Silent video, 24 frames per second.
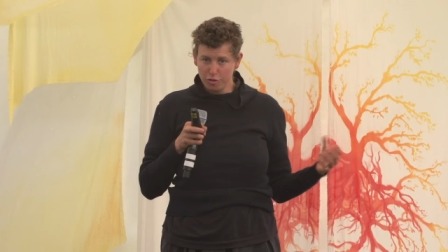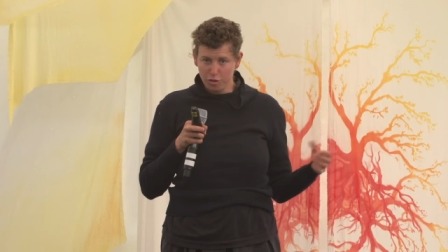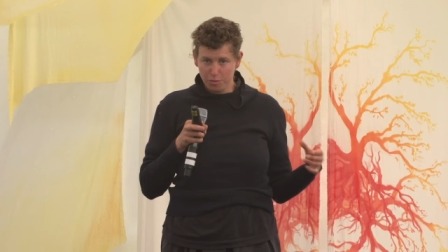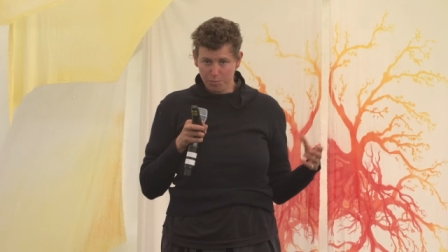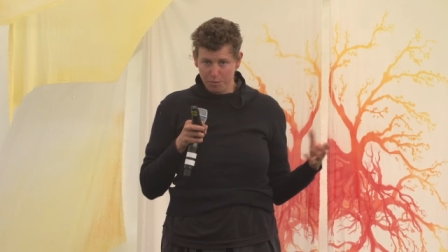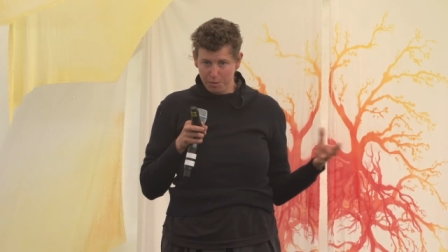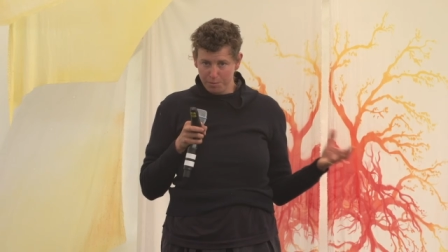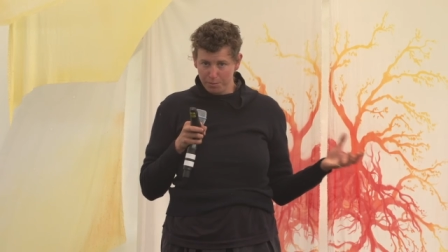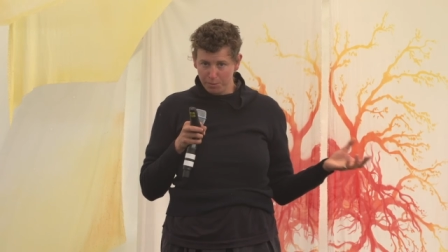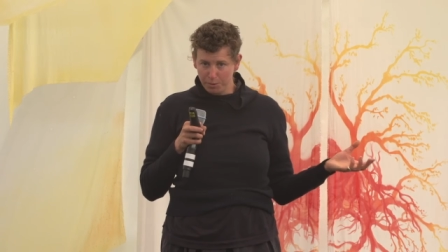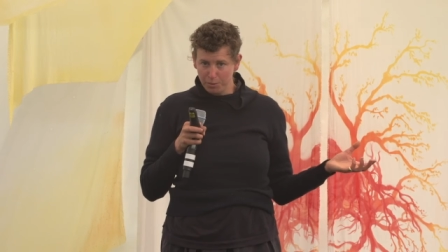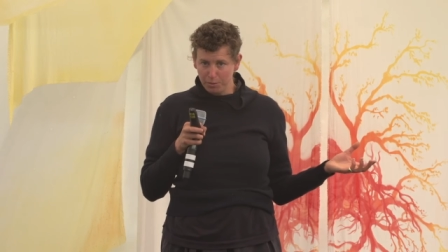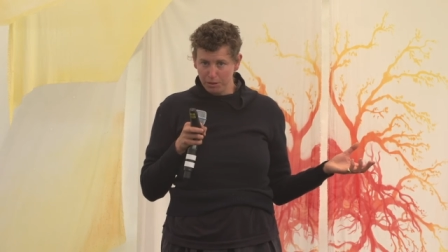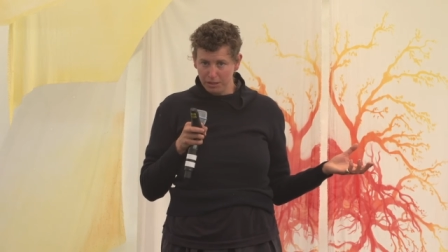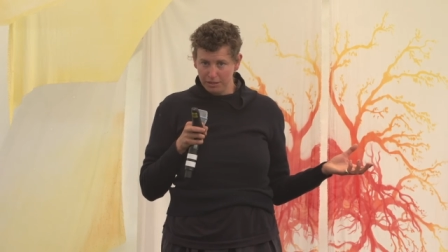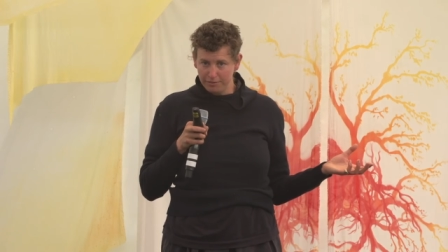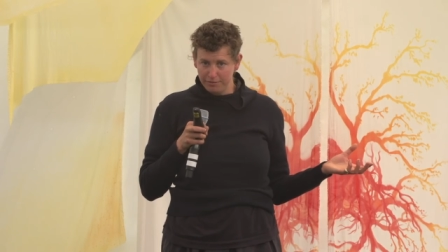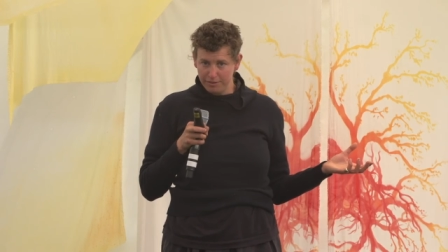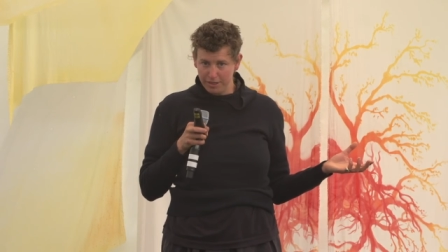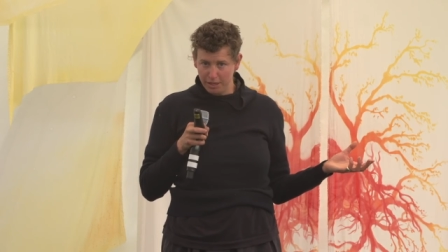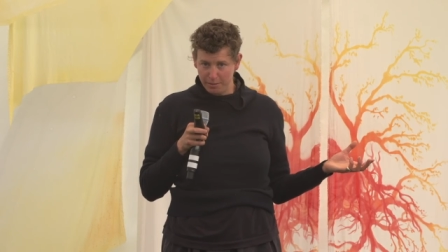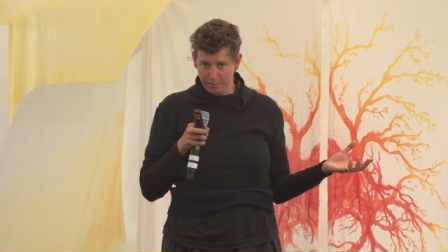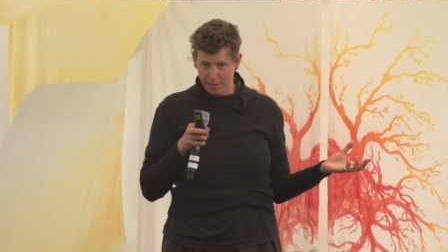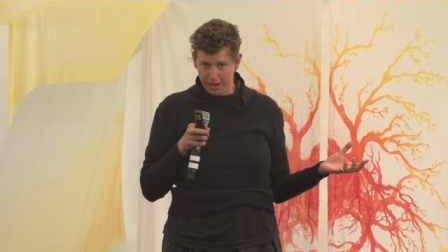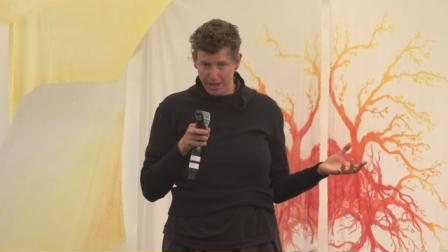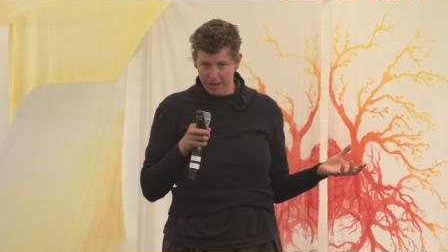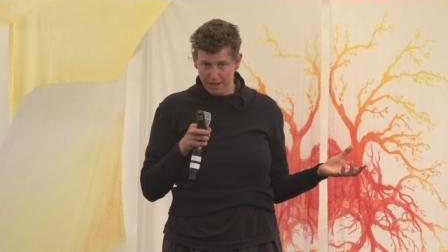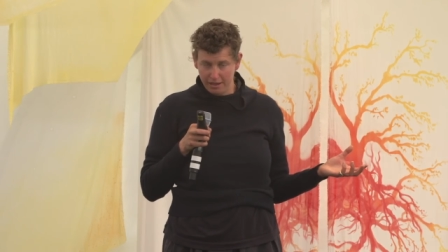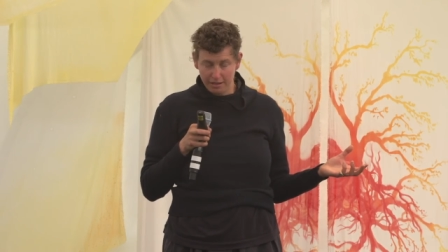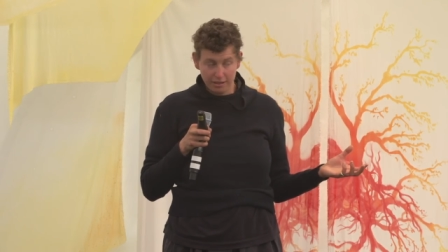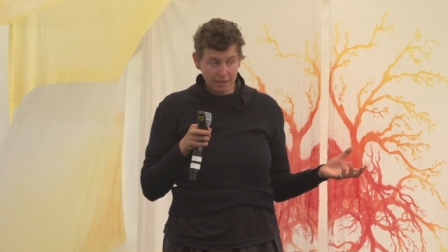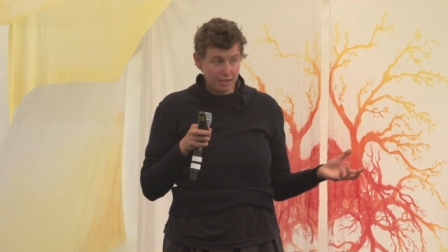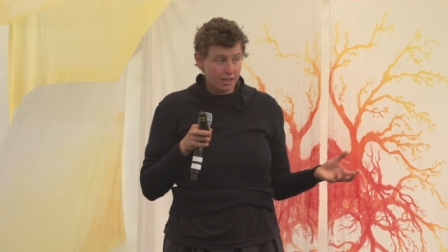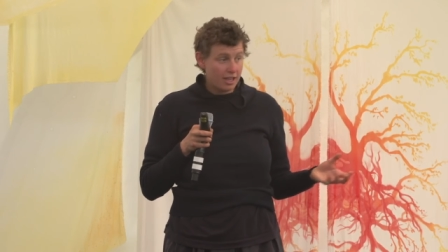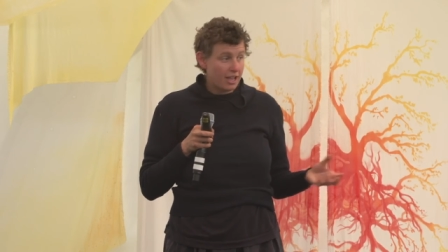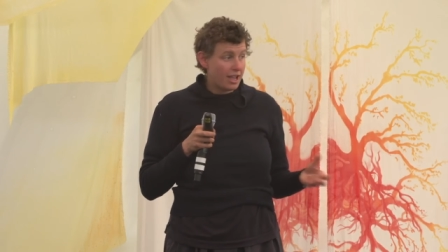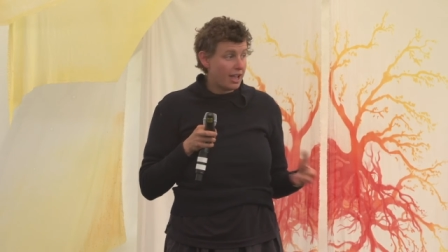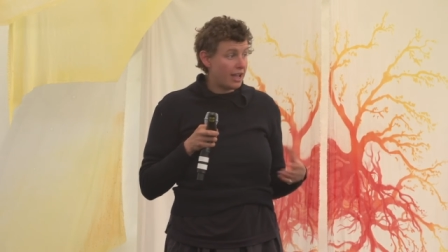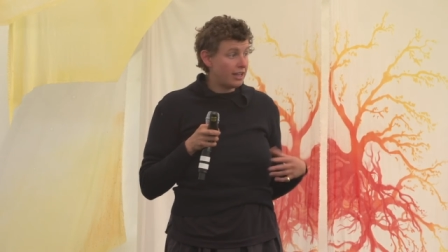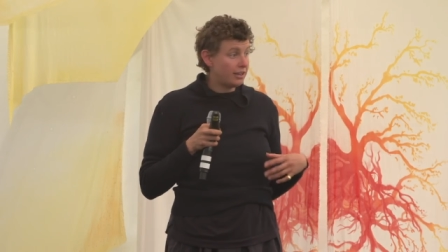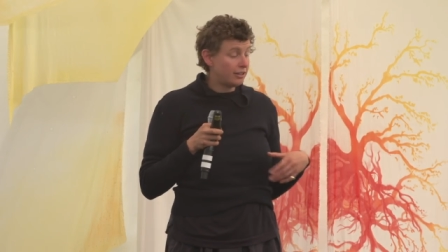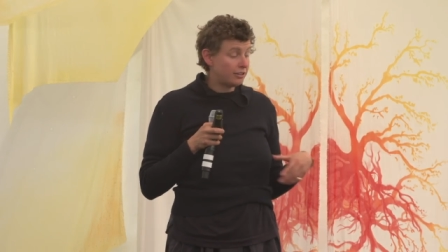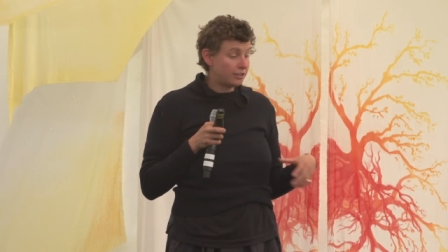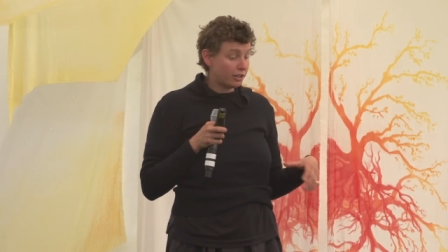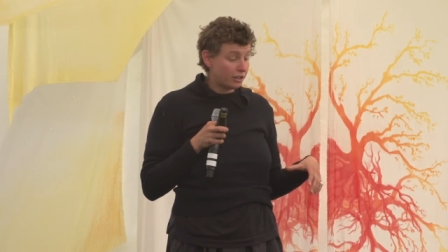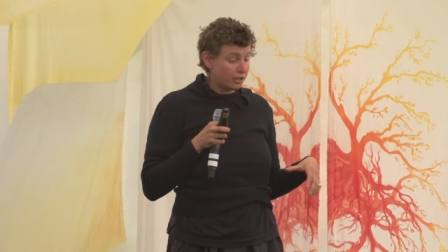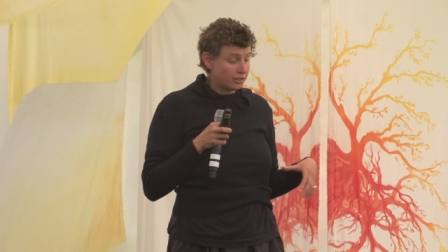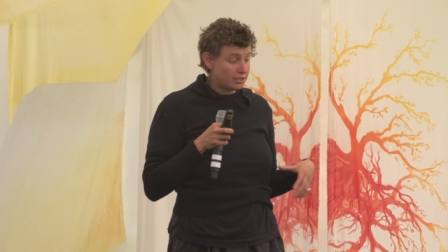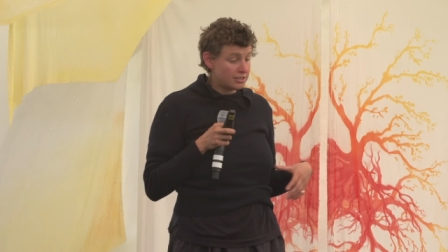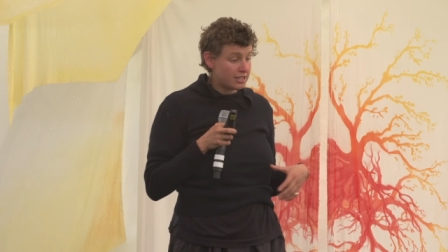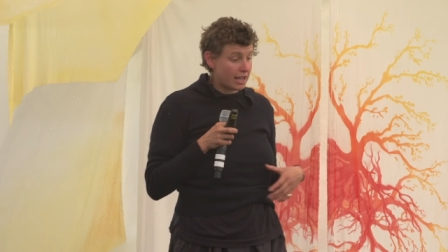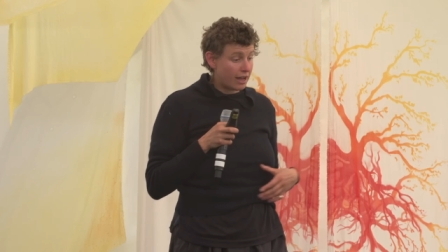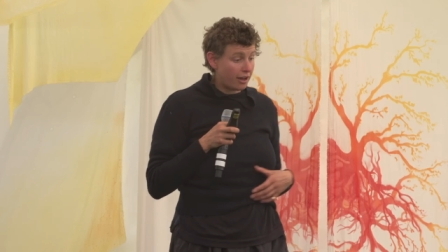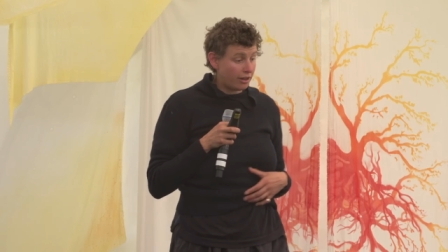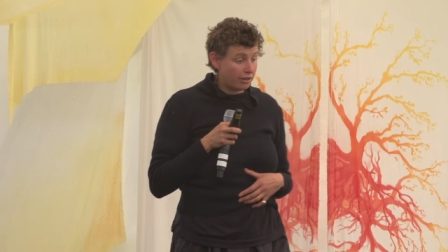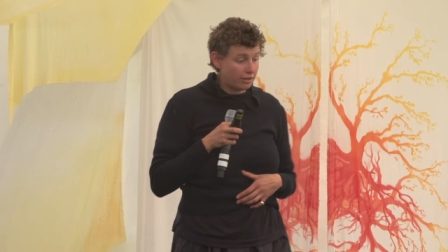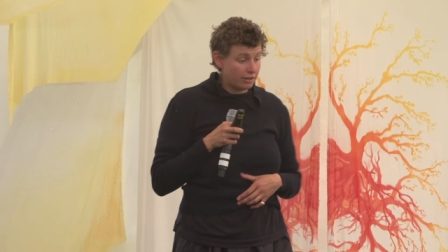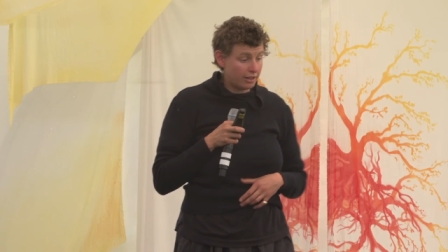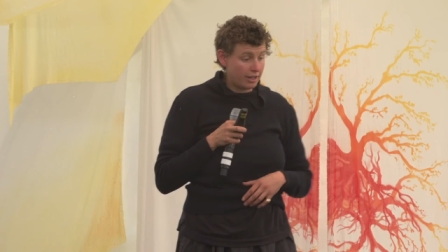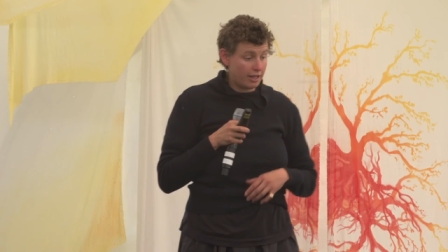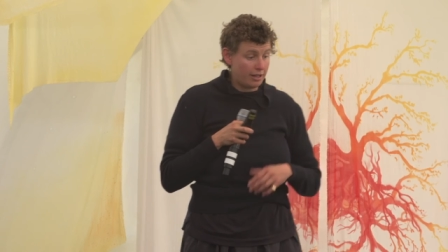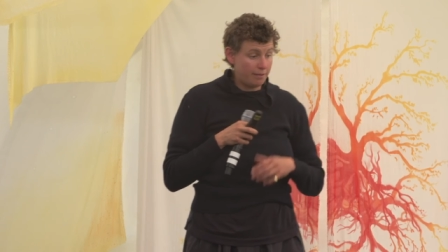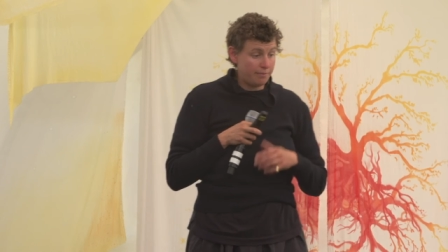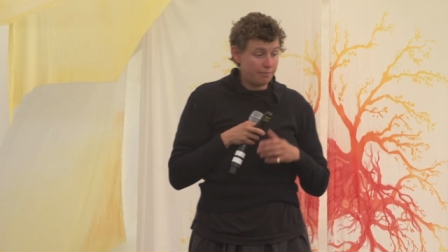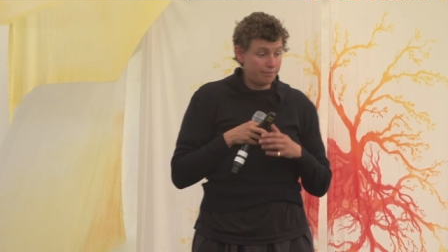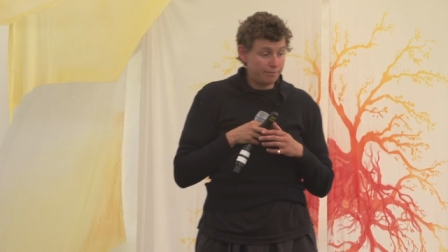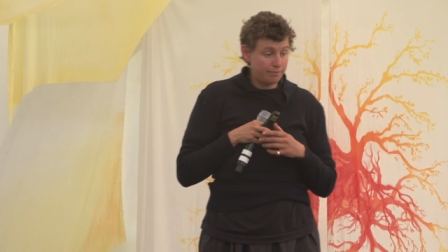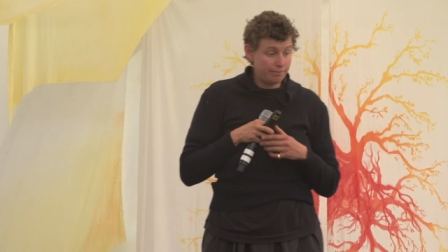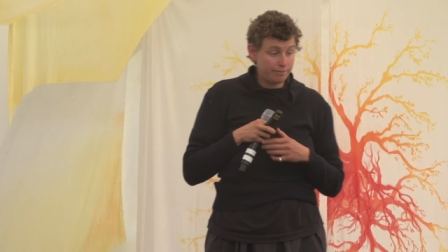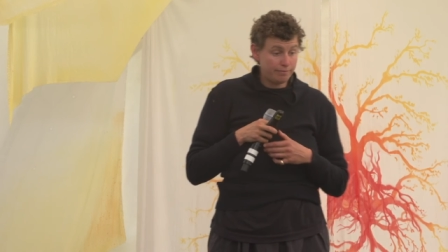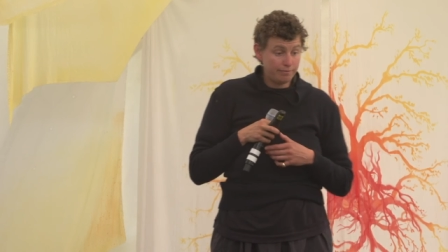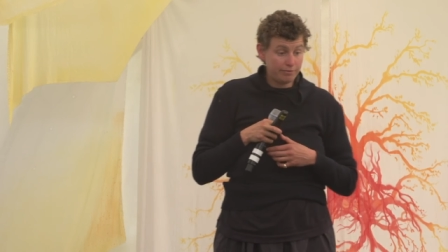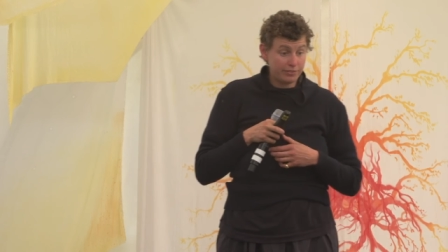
the people who live nearby. And it turns out um,